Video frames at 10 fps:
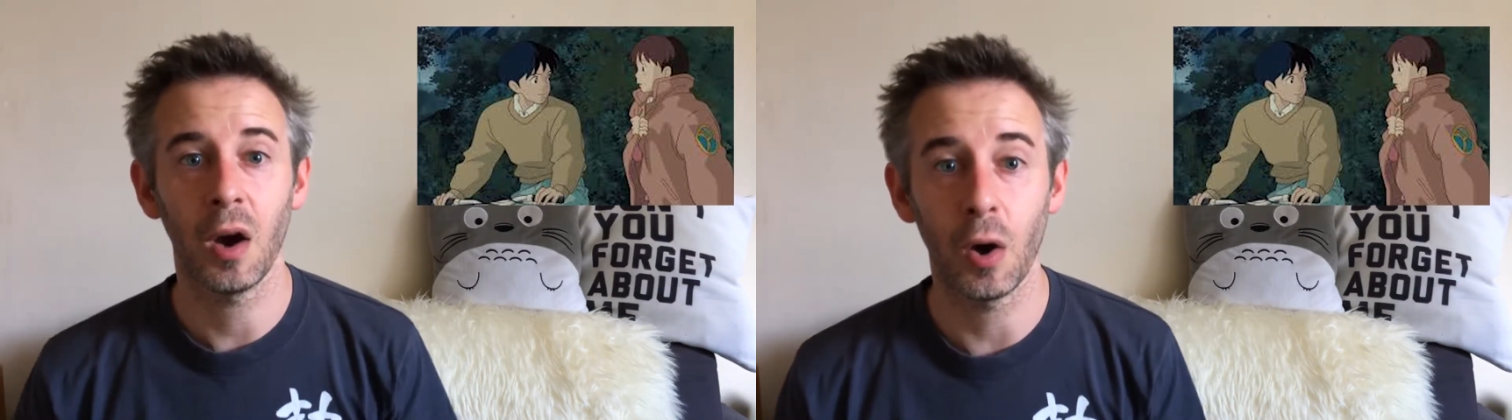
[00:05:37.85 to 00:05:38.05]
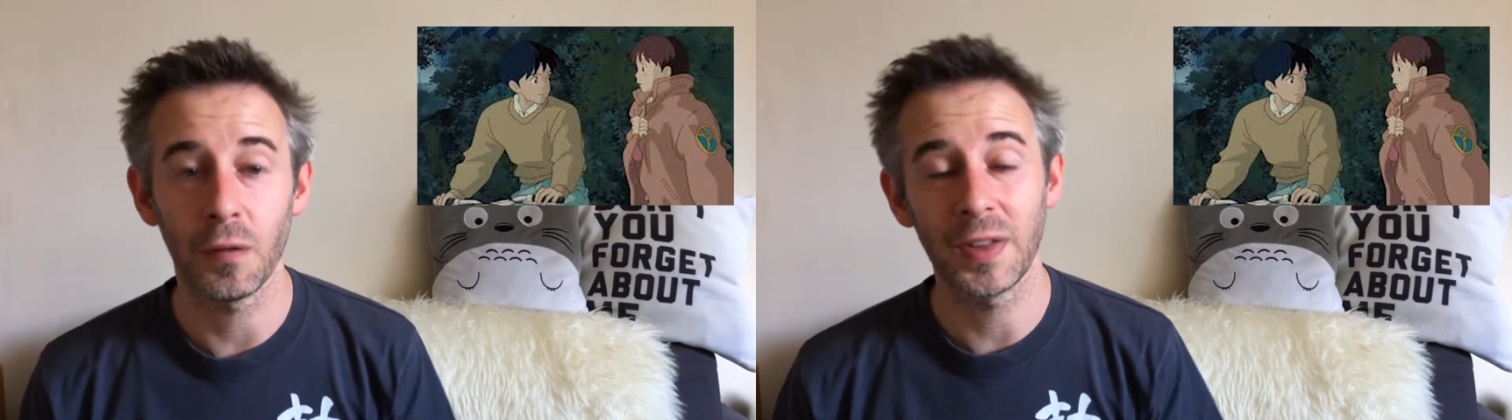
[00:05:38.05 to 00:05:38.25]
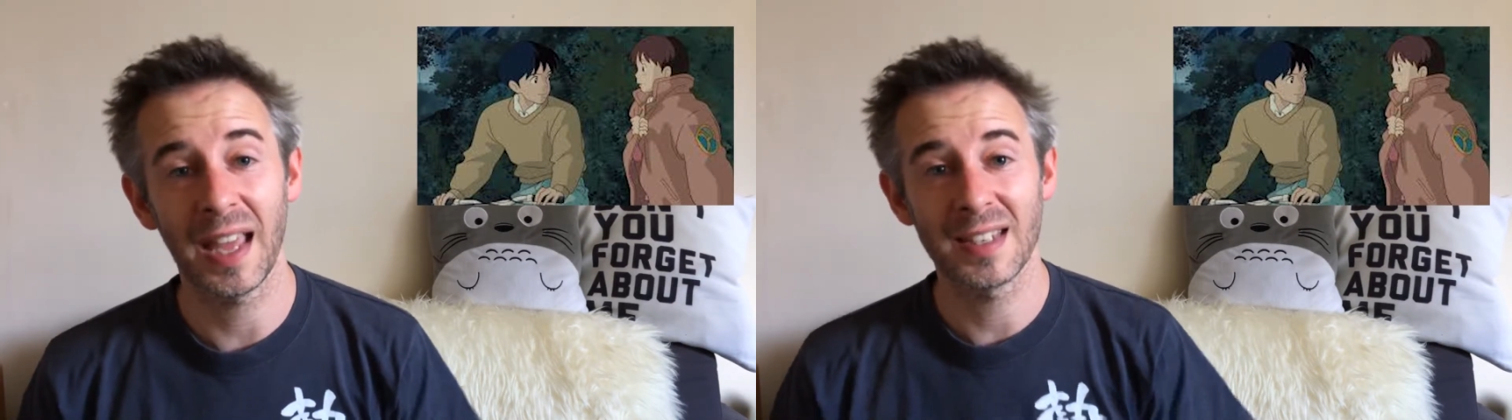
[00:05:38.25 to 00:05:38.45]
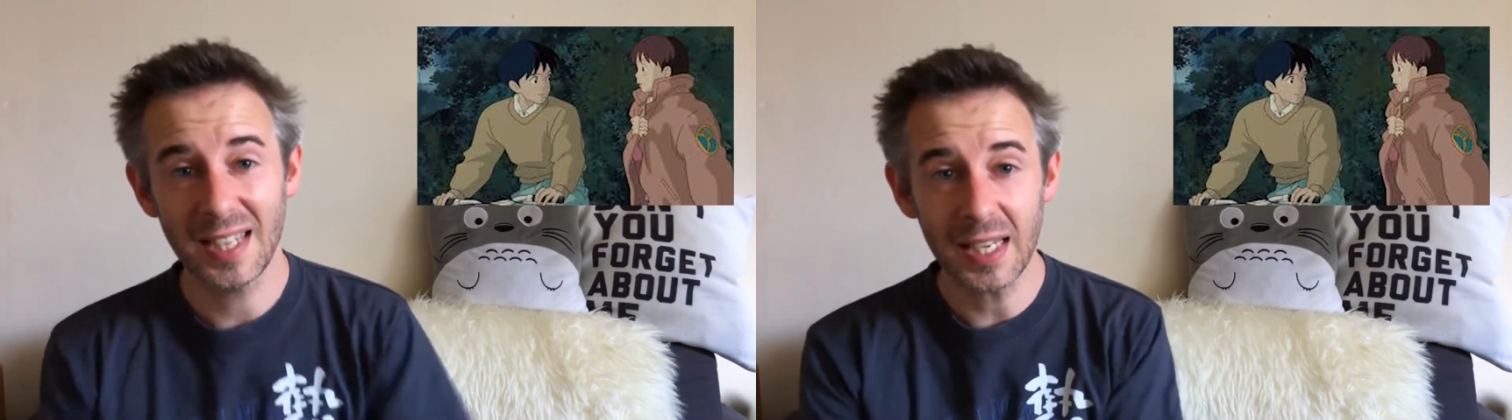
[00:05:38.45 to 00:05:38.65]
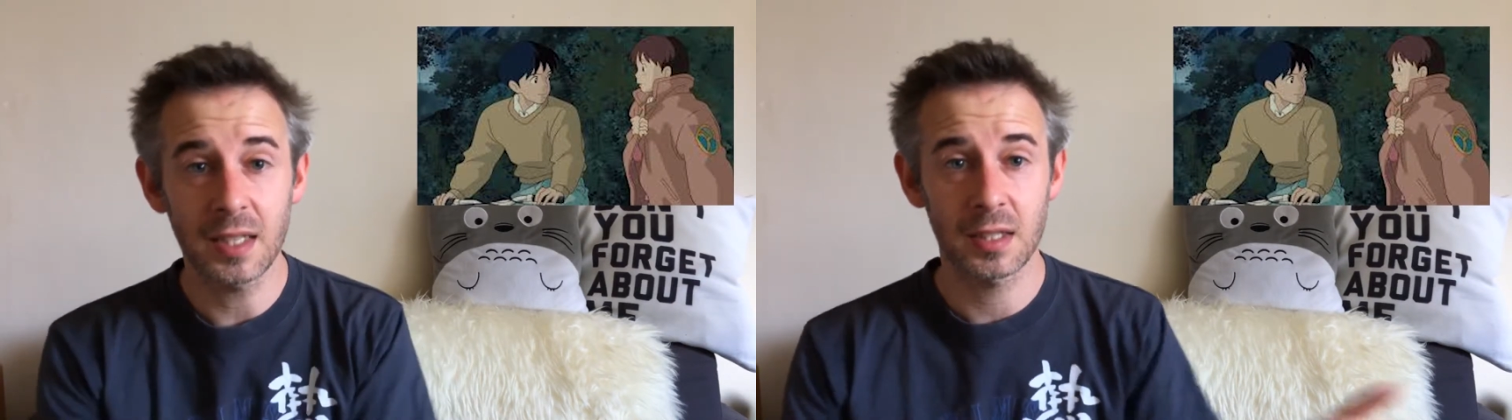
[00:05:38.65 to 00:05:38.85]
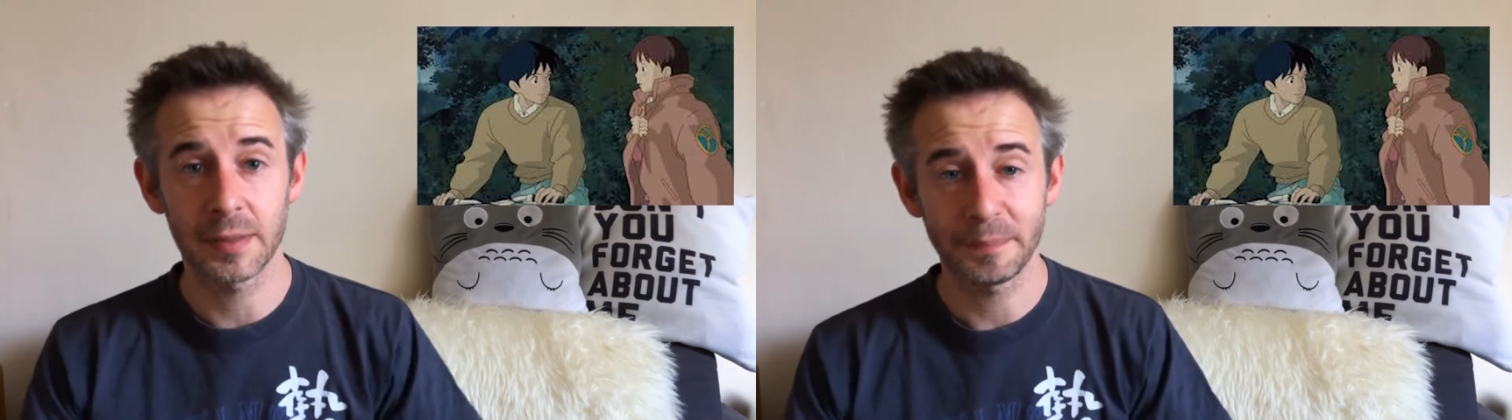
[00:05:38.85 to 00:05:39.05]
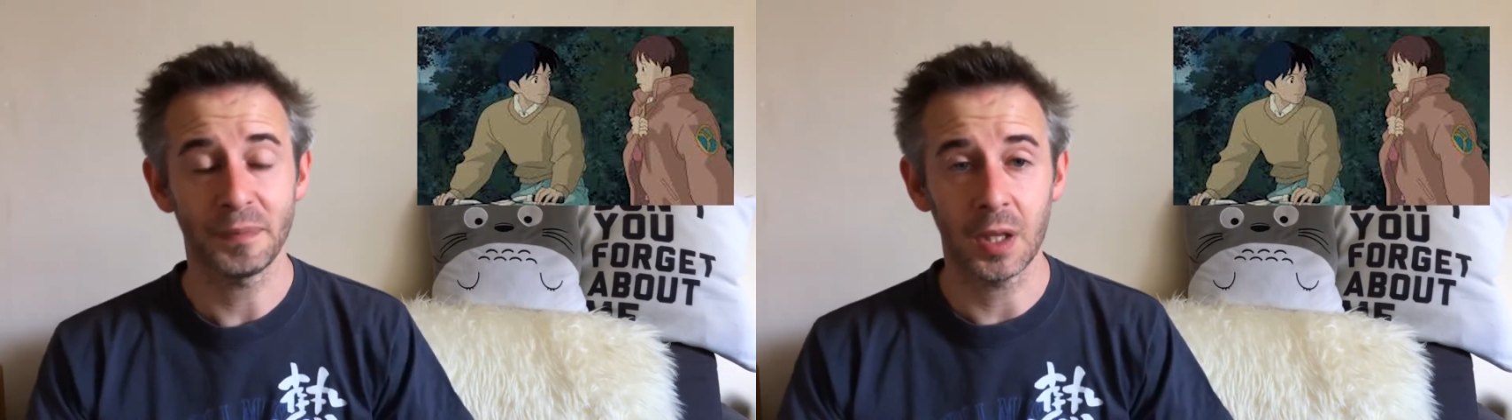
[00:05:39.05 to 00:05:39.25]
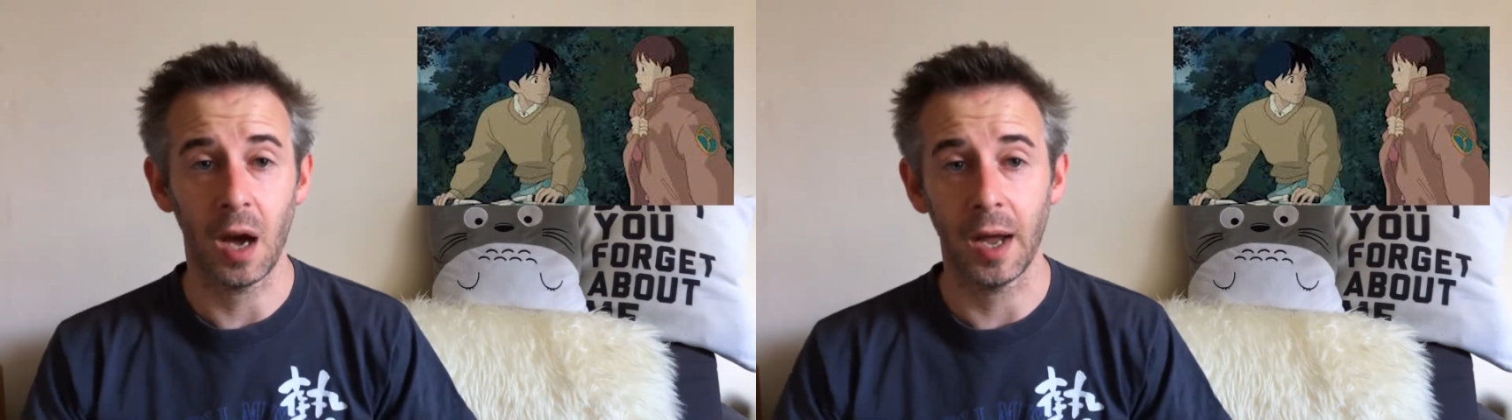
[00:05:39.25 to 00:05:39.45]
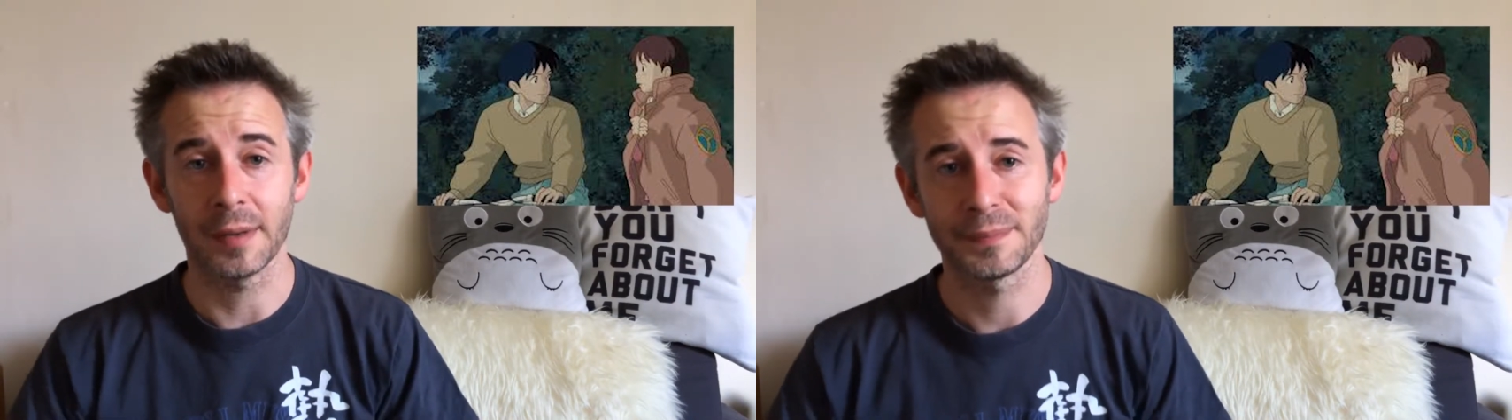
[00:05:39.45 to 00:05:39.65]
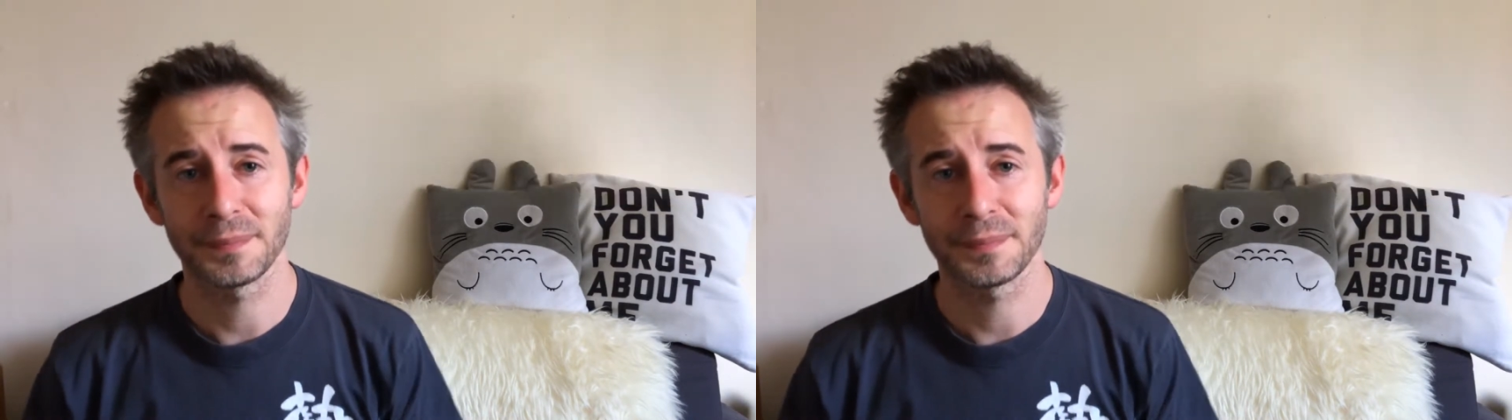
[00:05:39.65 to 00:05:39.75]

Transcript: of the antiques guy,